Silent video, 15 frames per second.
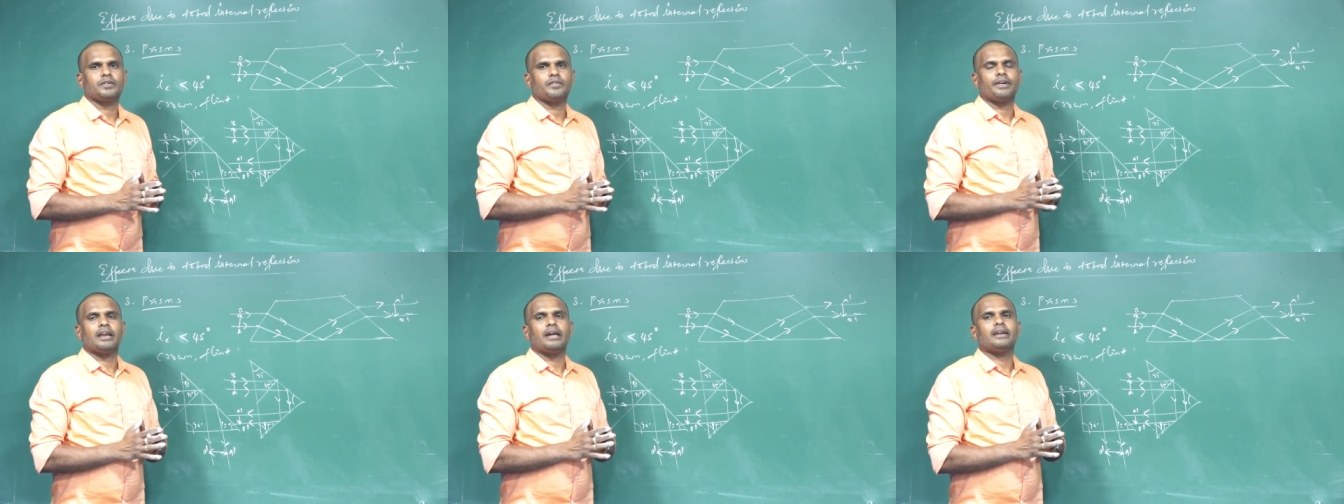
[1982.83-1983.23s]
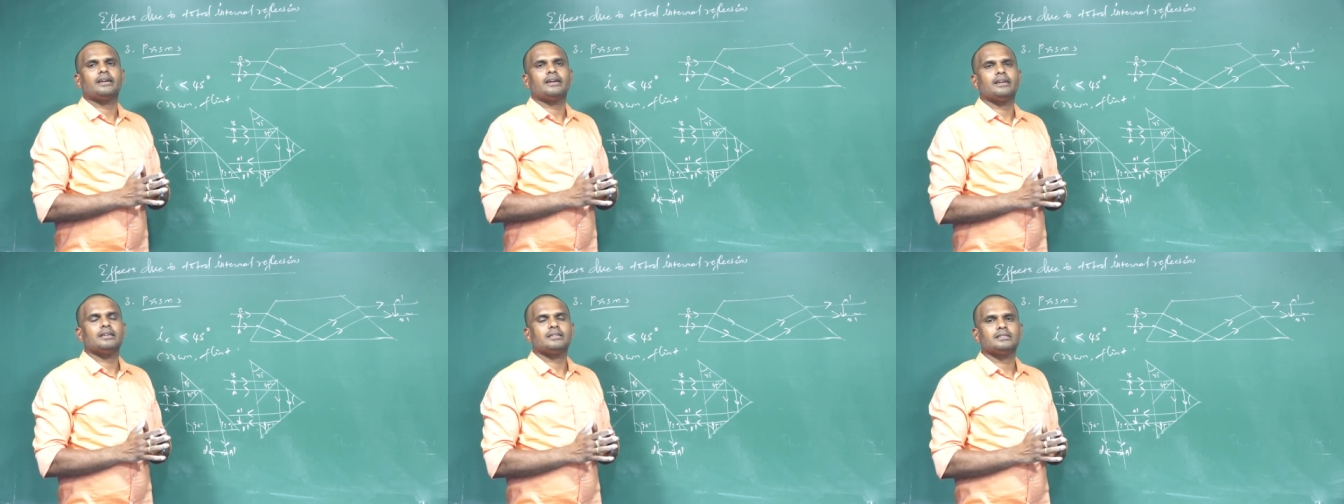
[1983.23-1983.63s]
When light
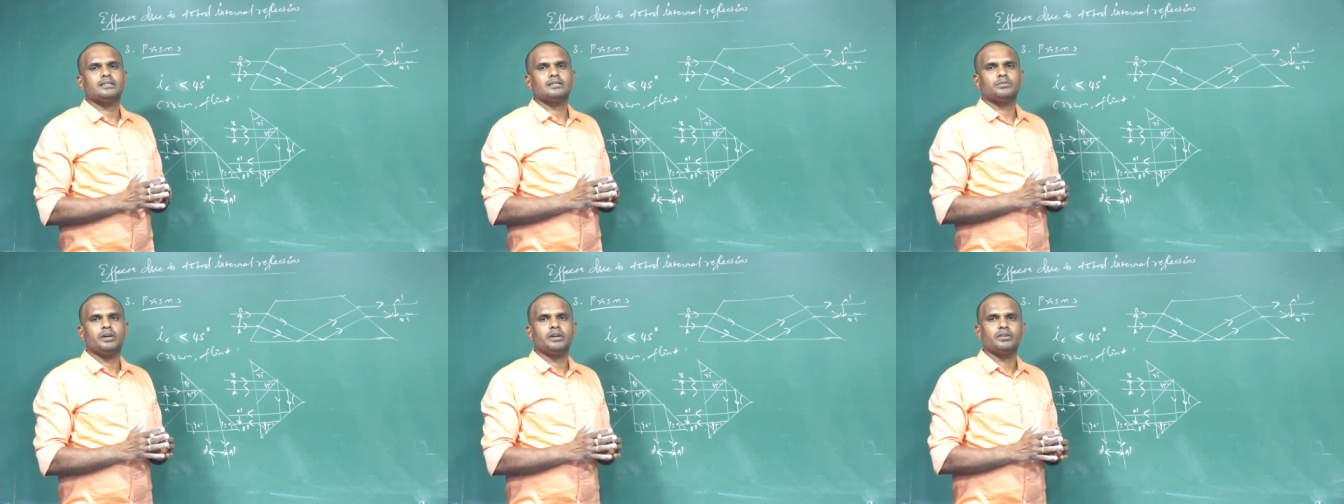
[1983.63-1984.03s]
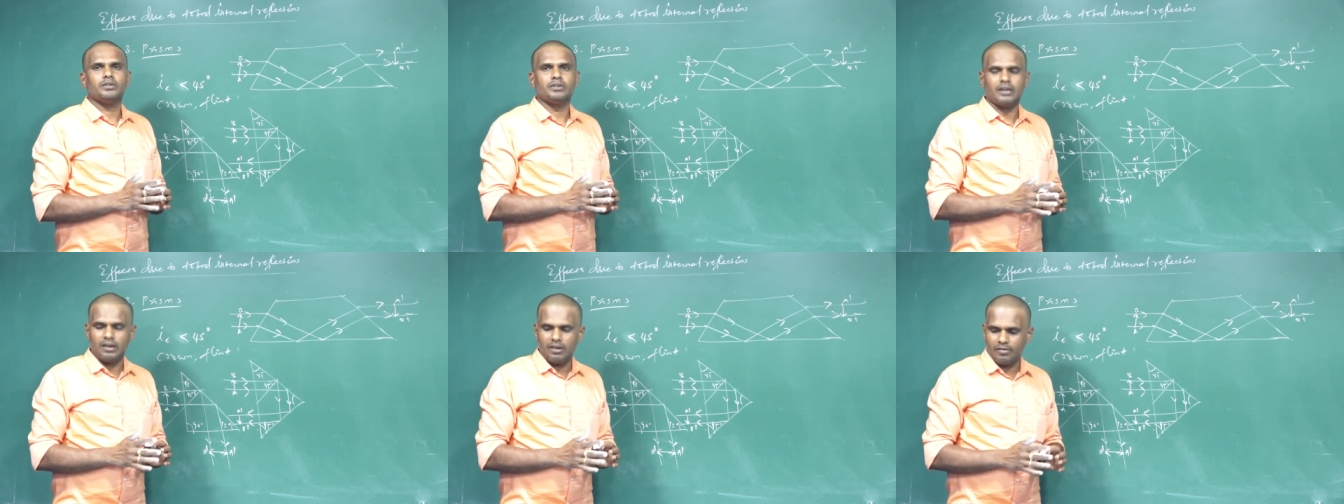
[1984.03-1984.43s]
radiation is made to
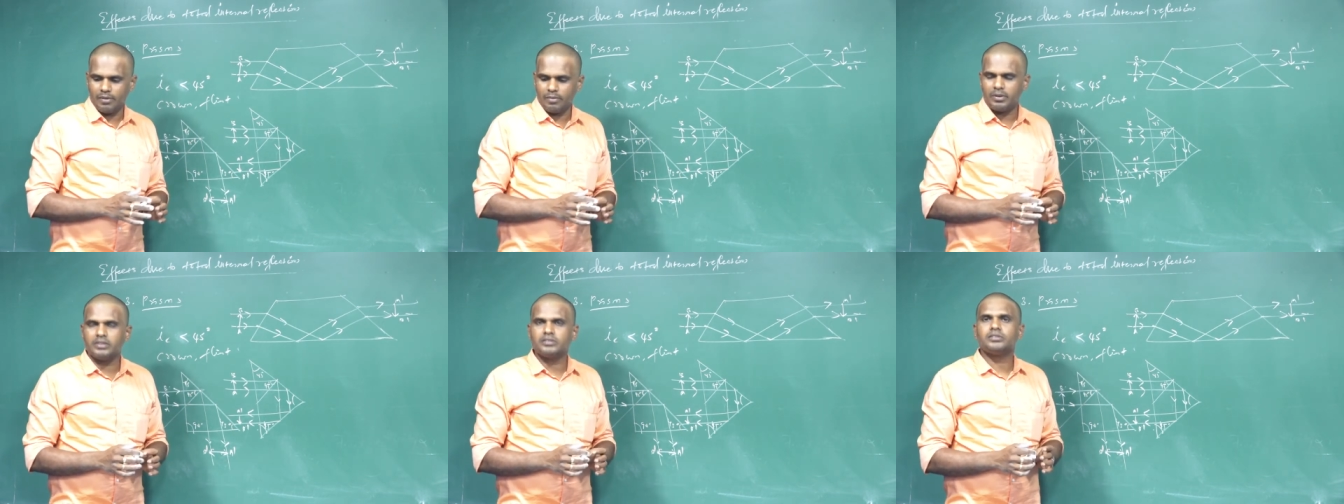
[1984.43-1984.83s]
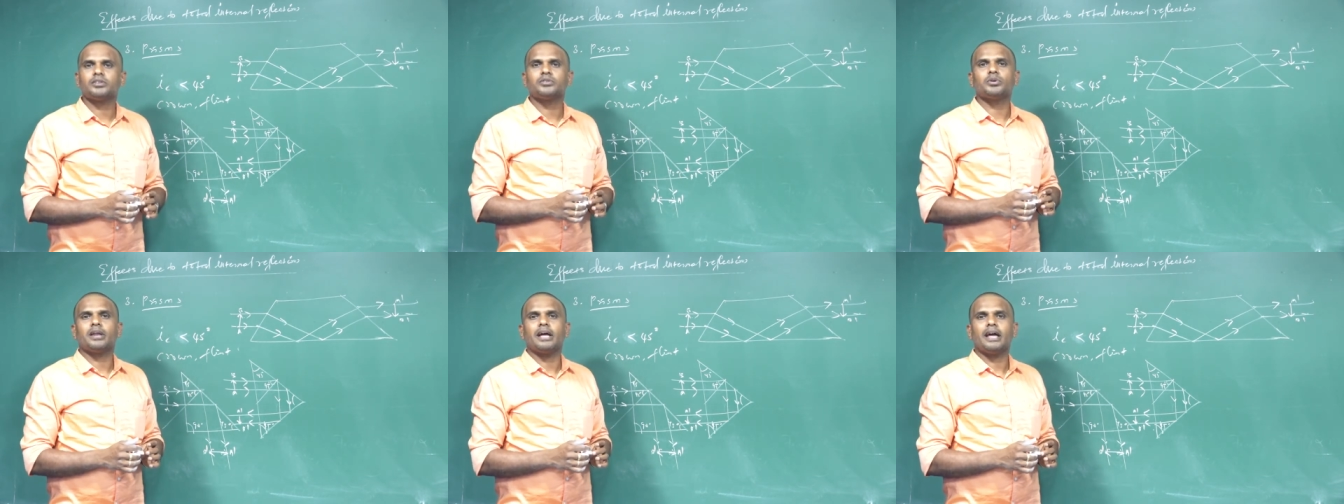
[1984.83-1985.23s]
travel from denser
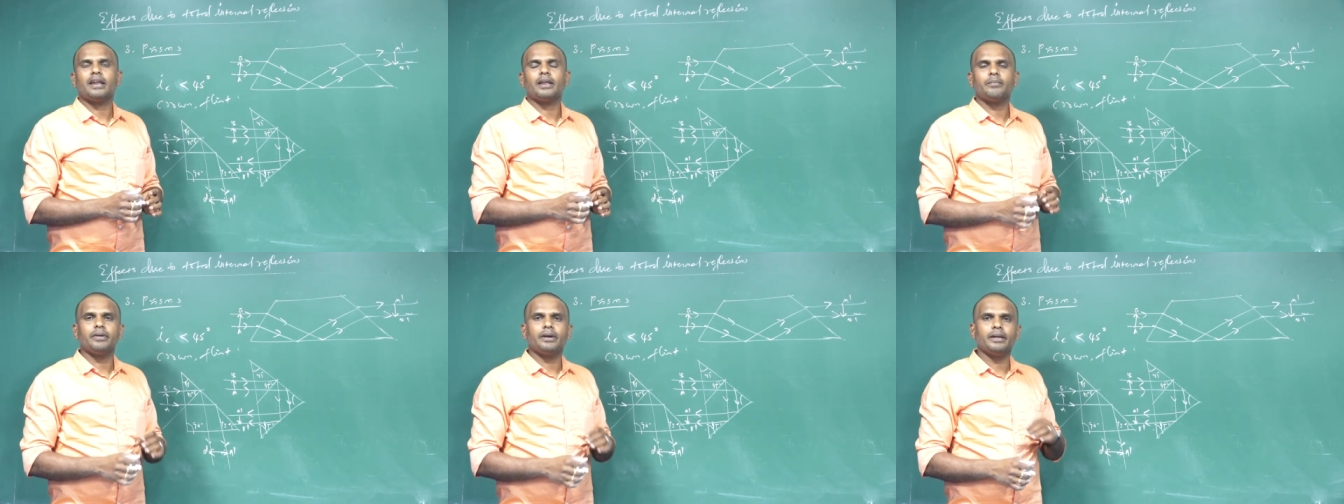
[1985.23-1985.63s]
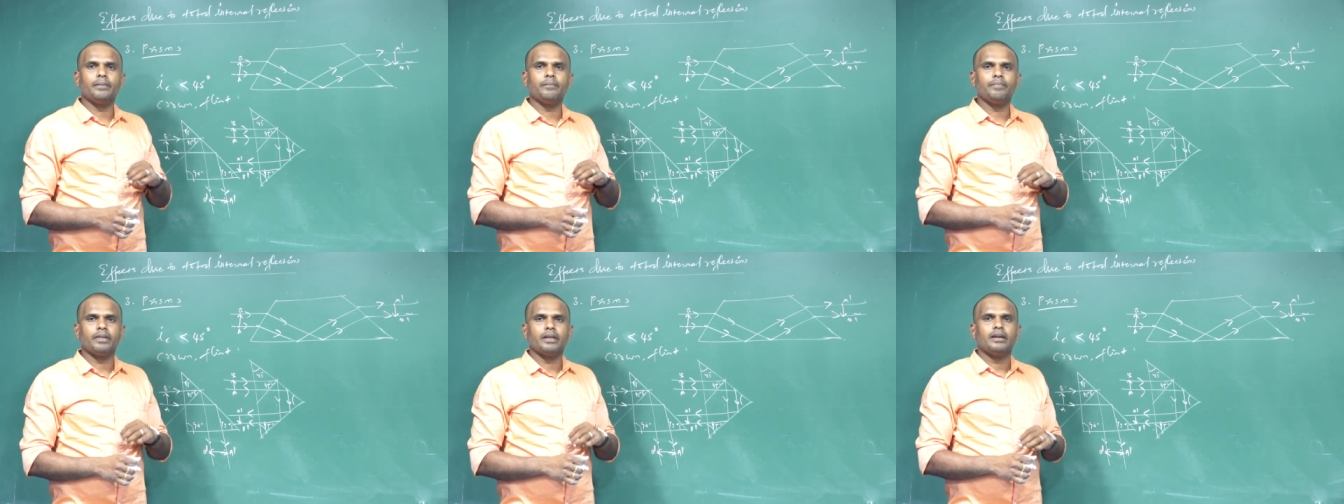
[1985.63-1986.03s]
to rarer
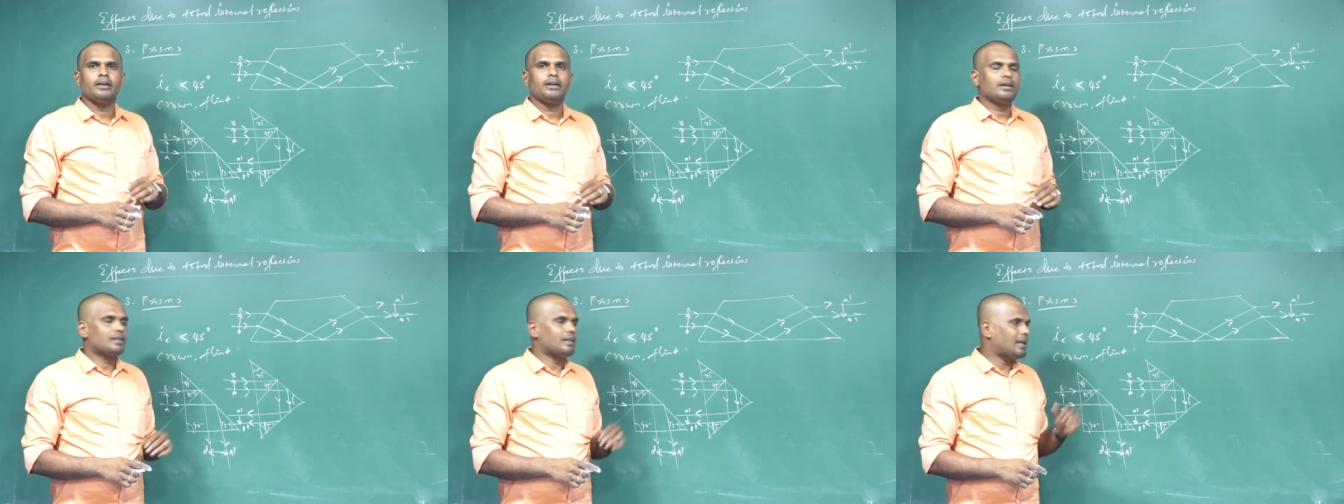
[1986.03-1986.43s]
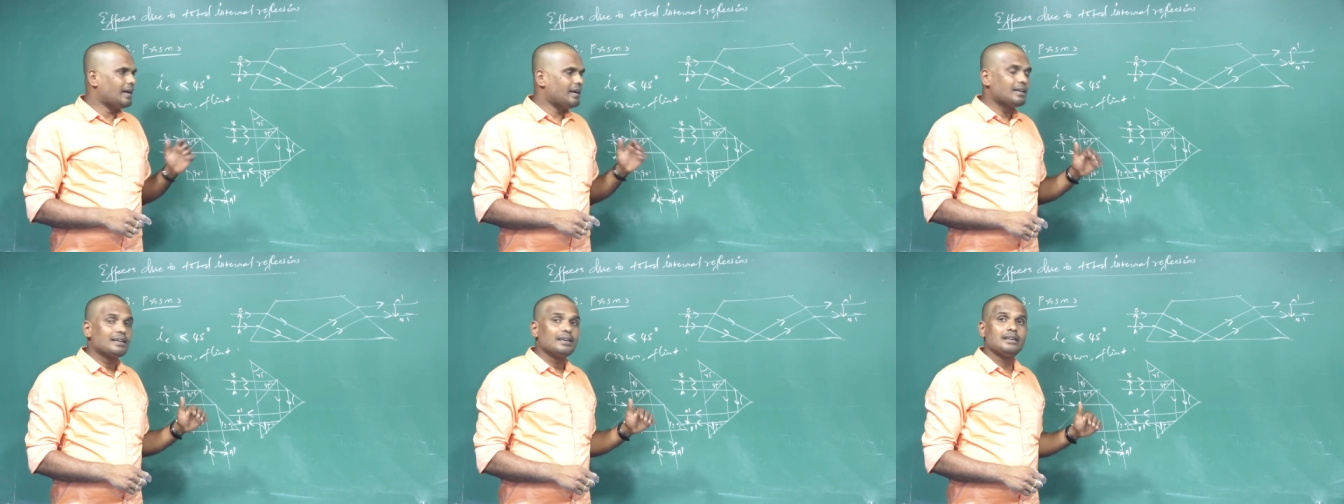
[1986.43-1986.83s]
medium, the
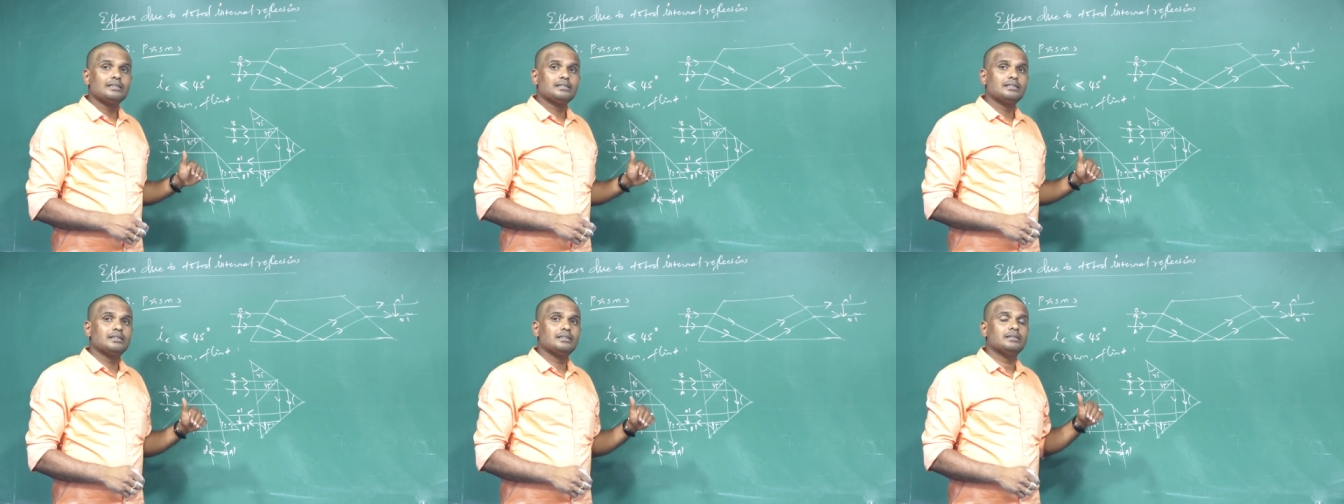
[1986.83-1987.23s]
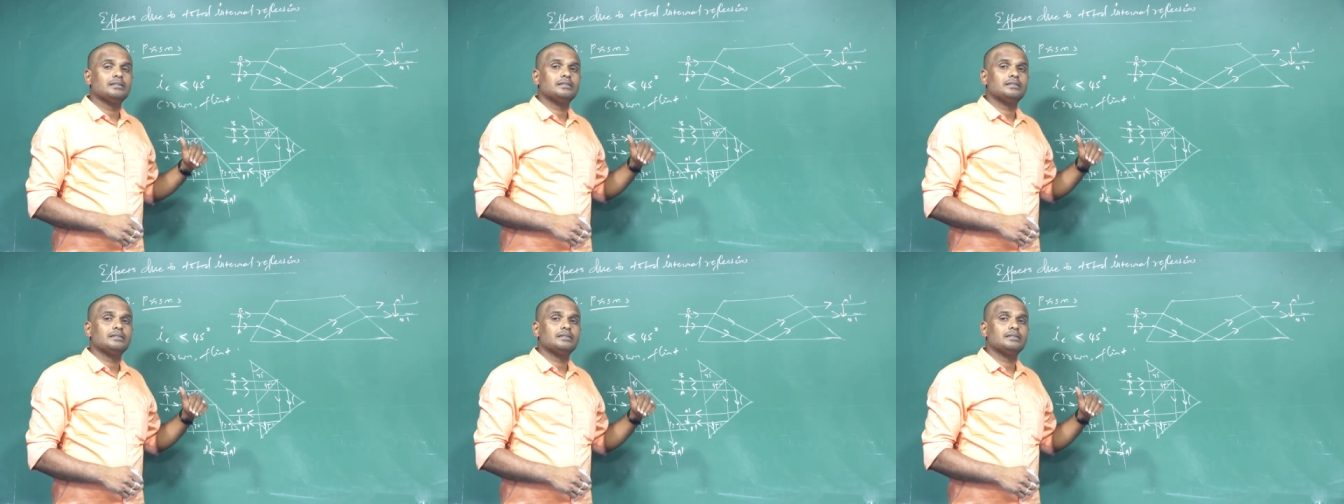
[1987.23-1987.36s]
light gets